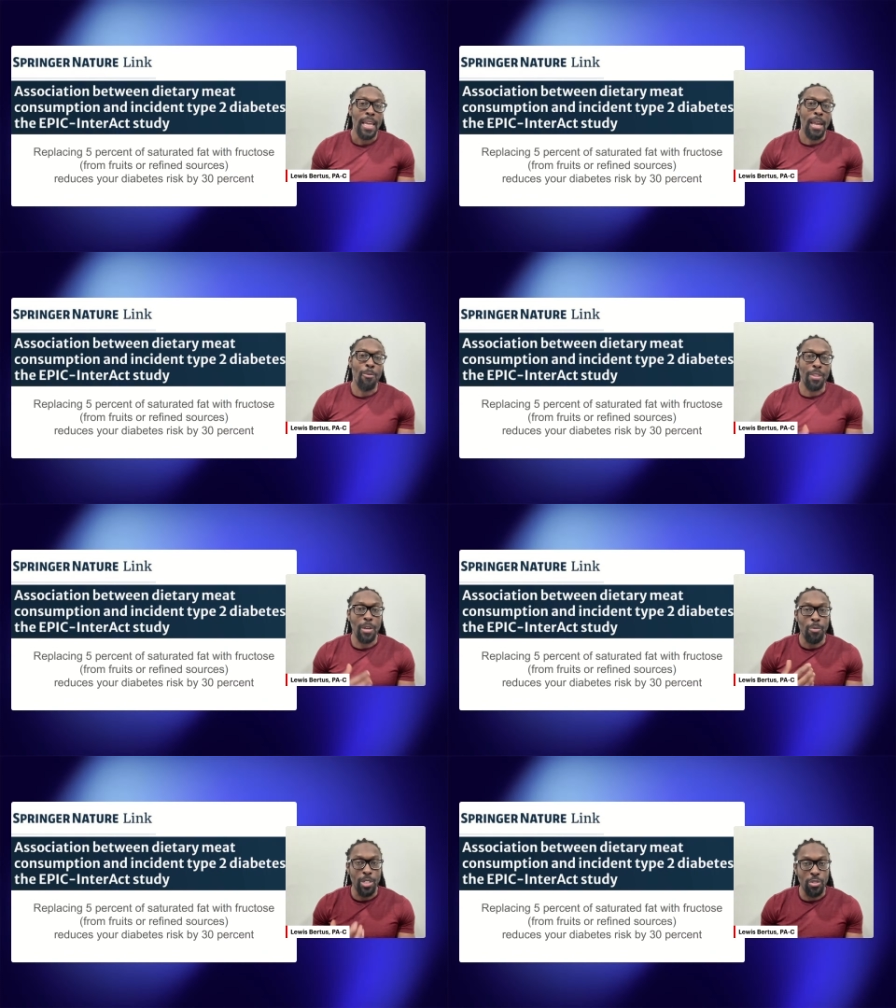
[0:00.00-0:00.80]
And what they
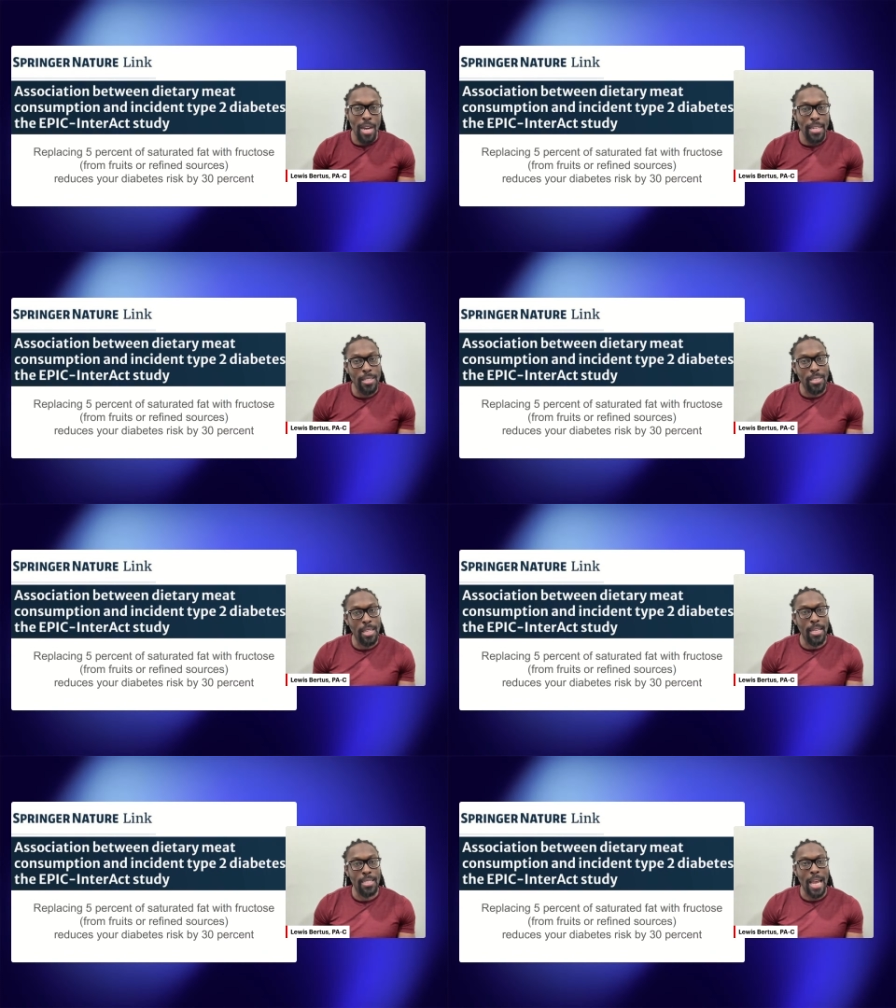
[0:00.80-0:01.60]
were trying to
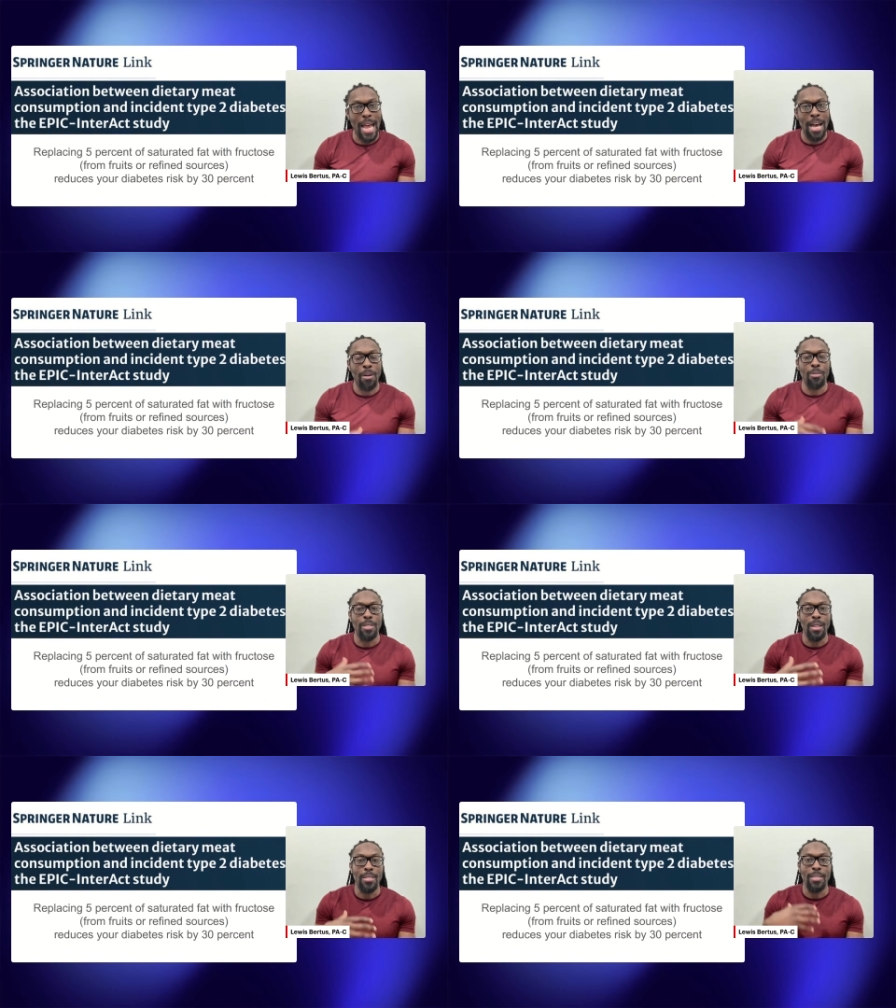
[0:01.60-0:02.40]
see is how
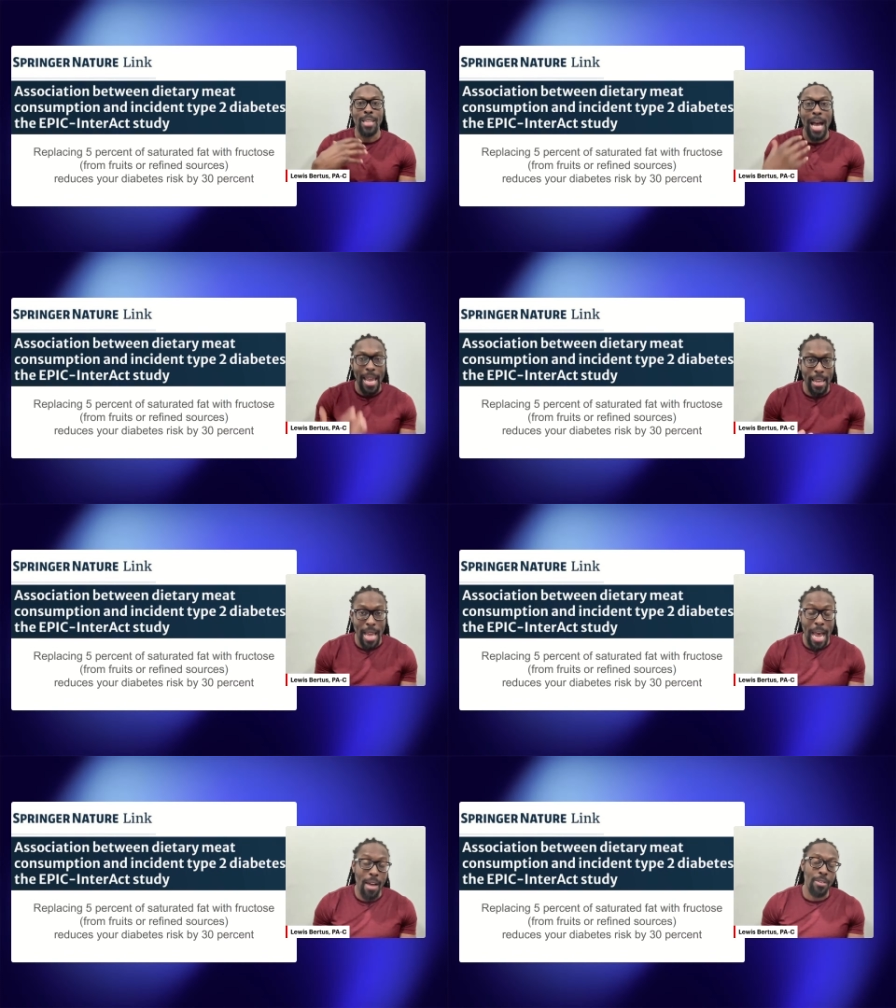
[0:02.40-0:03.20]
does diet,
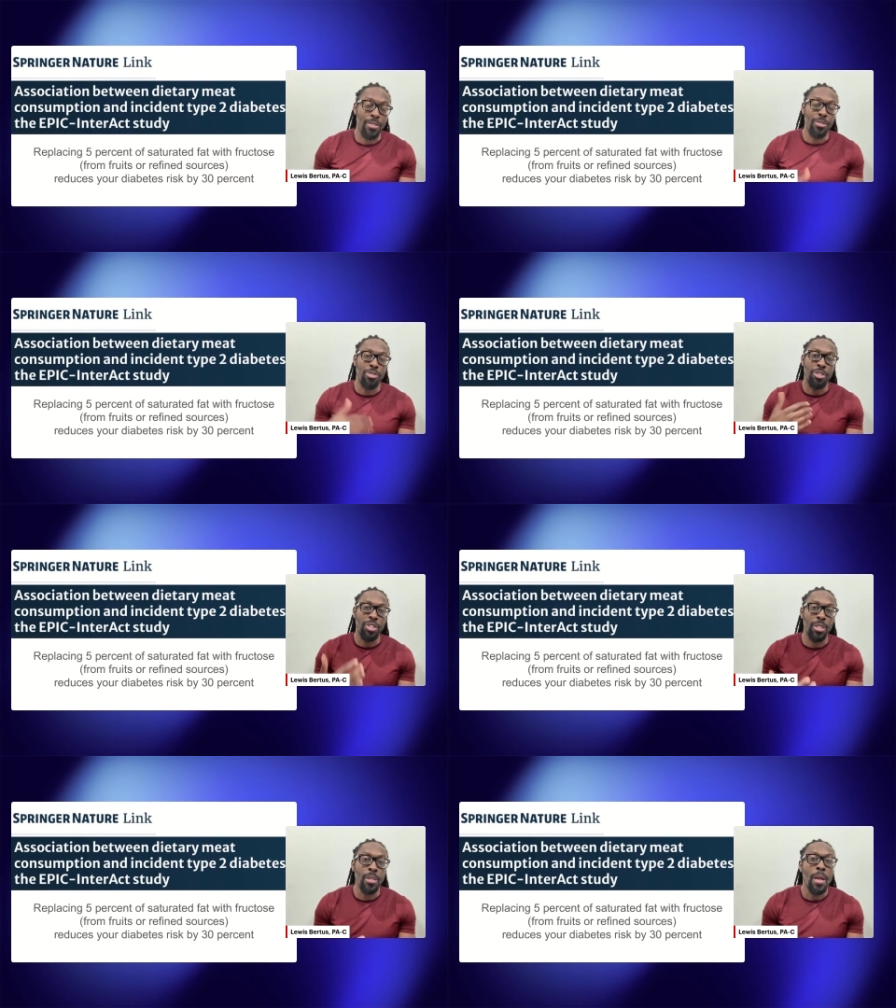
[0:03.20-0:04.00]
how does
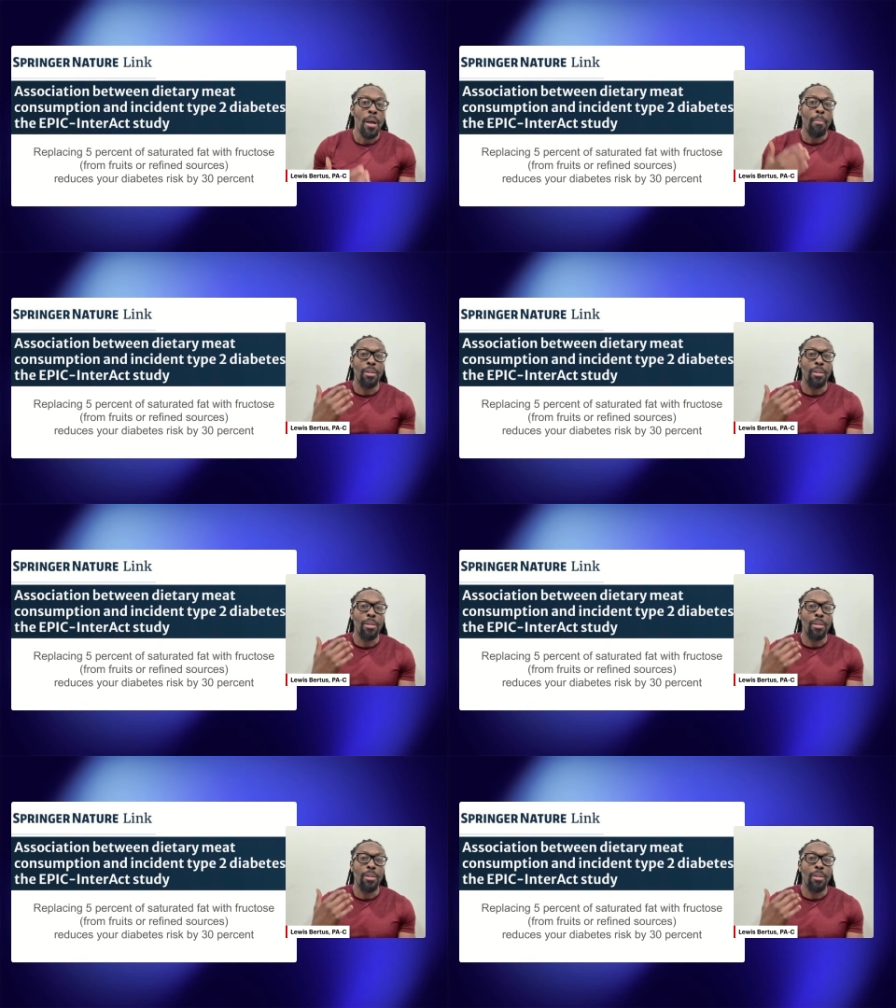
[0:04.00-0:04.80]
nutrition play
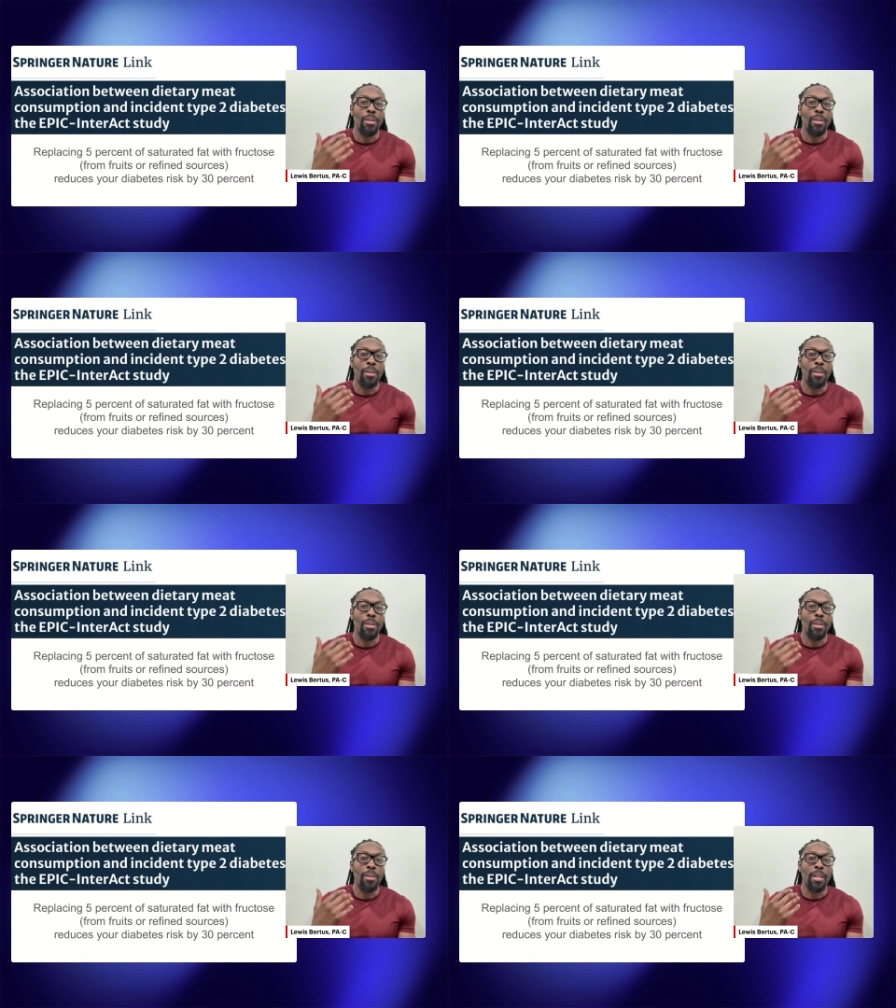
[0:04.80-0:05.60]
a role
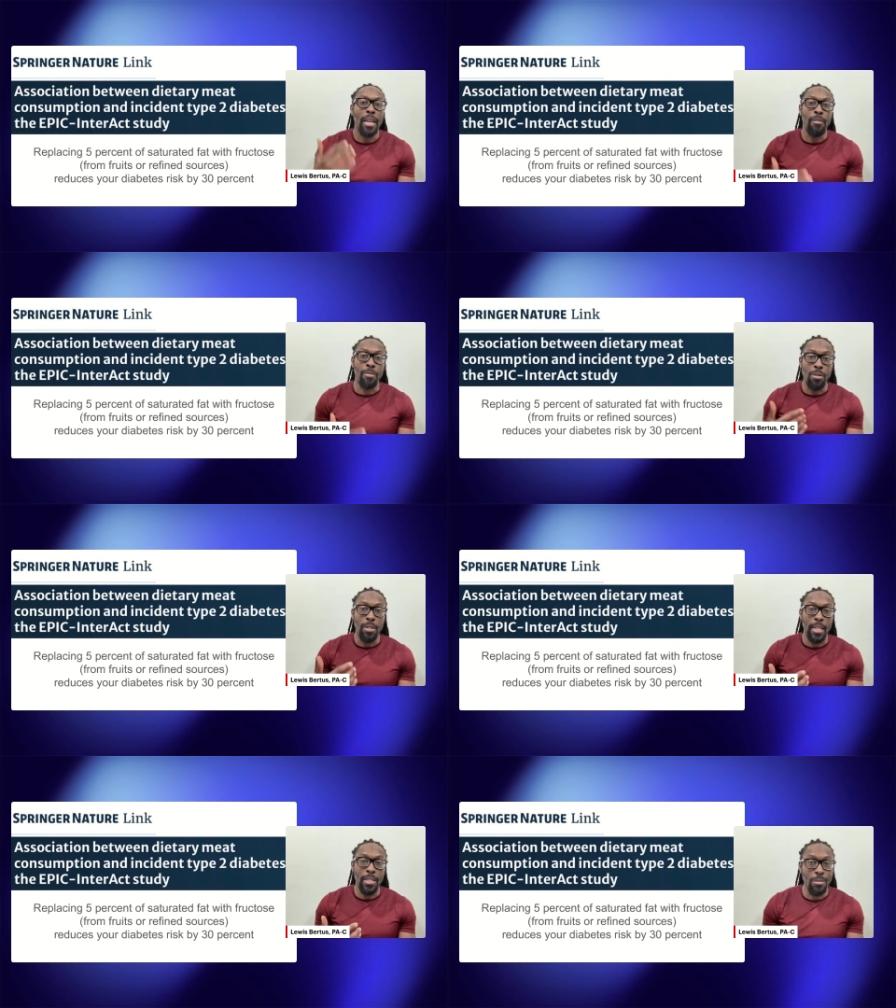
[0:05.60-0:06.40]
into cancer,
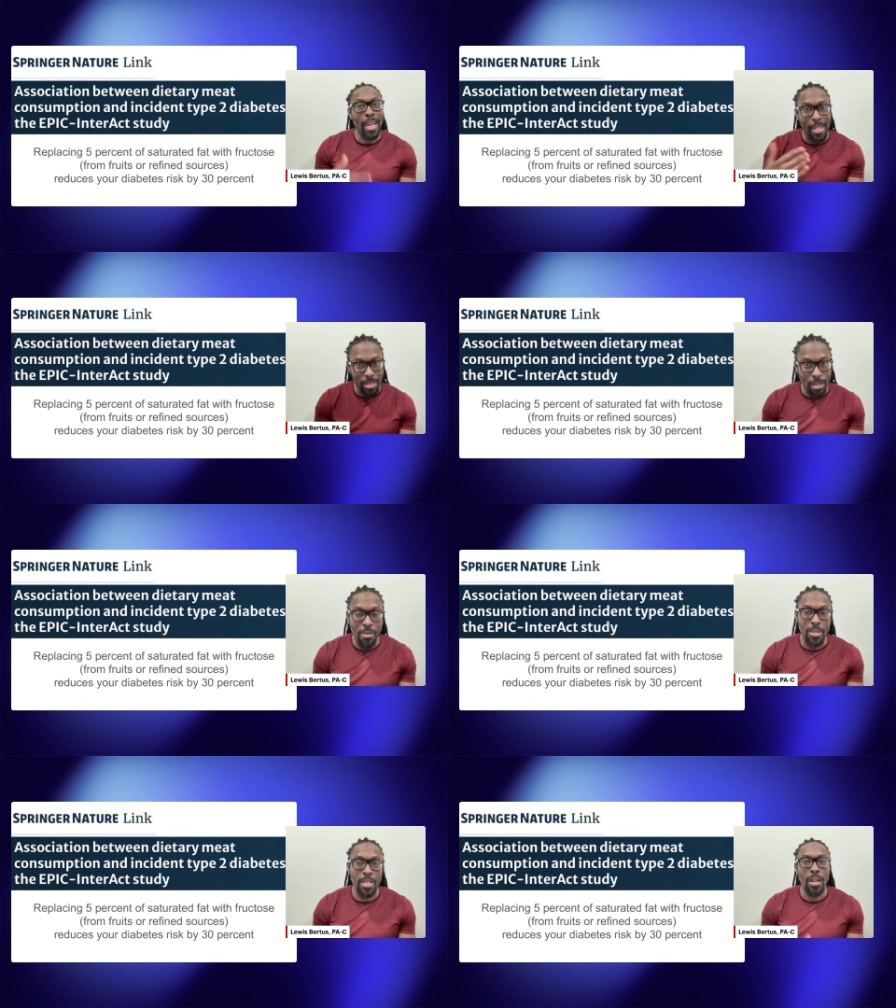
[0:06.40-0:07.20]
of course, and other
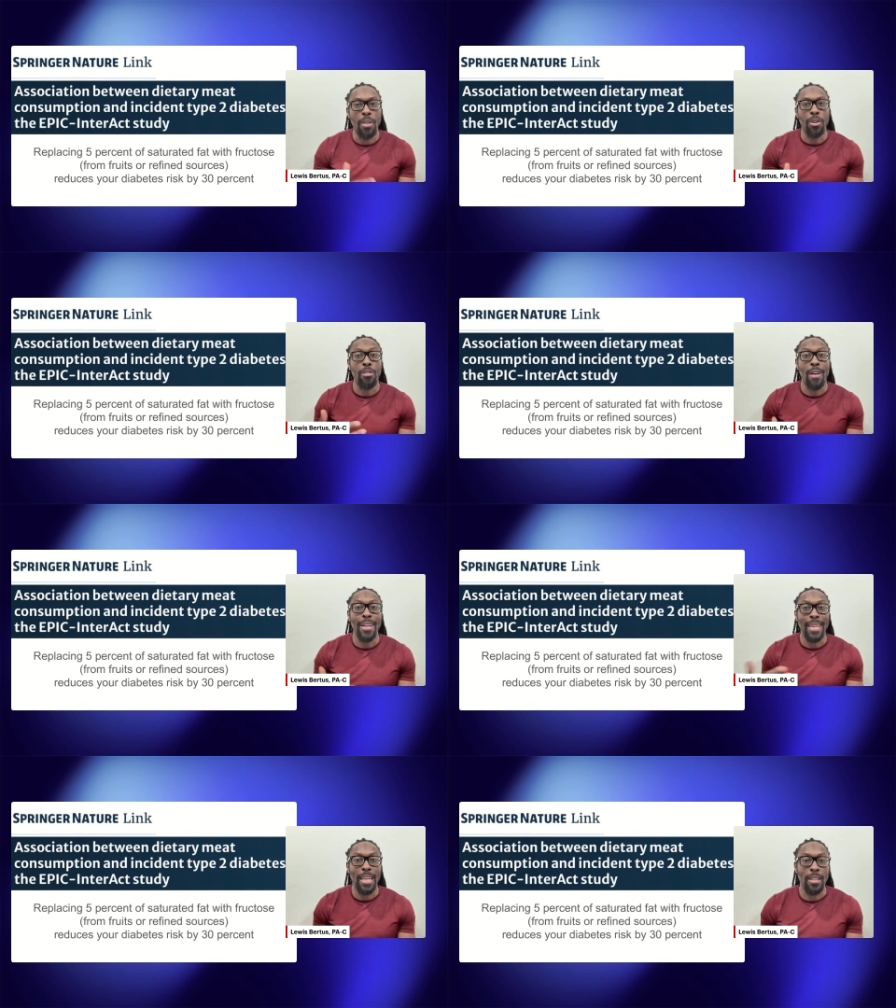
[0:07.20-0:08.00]
chronic
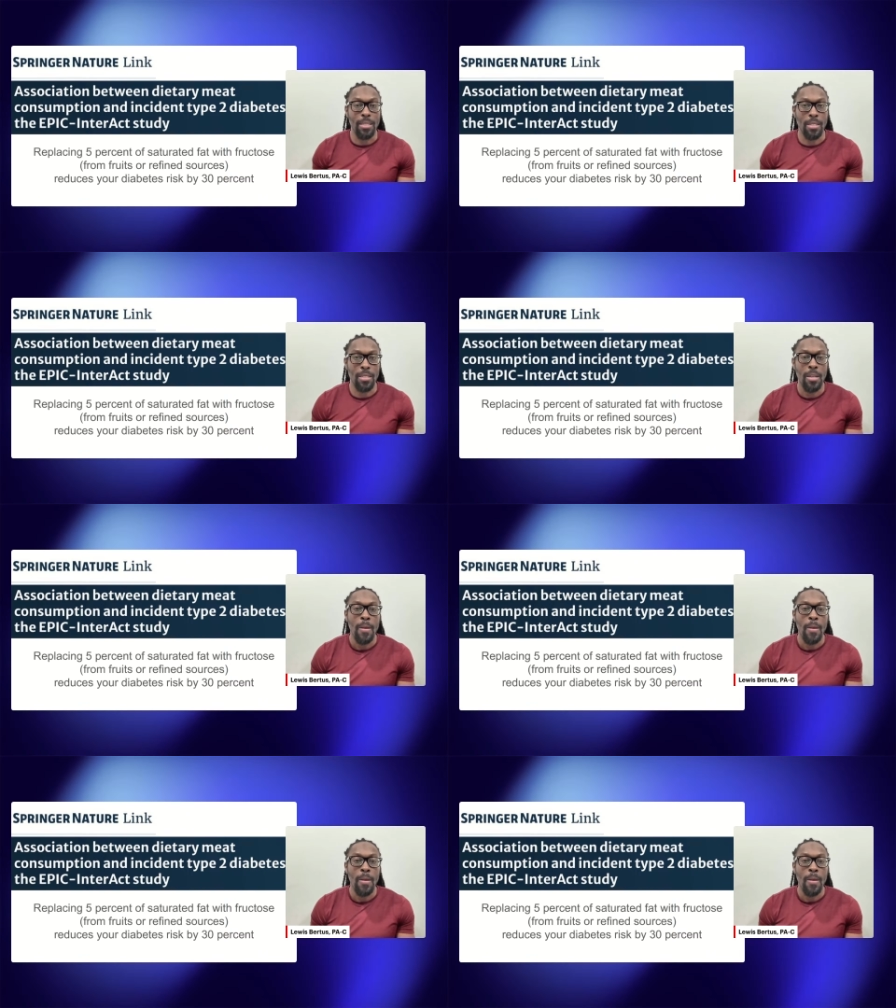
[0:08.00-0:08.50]
illnesses.